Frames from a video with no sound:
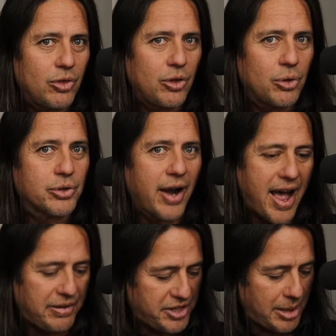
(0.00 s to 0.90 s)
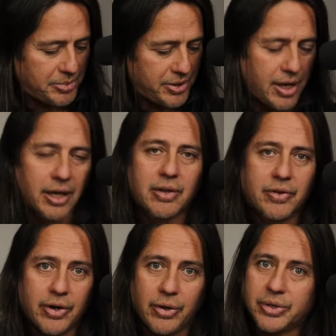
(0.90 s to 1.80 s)
those are half steps. I'll give
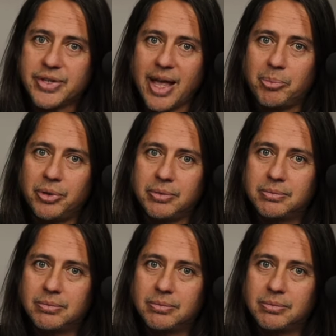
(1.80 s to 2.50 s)
you another example.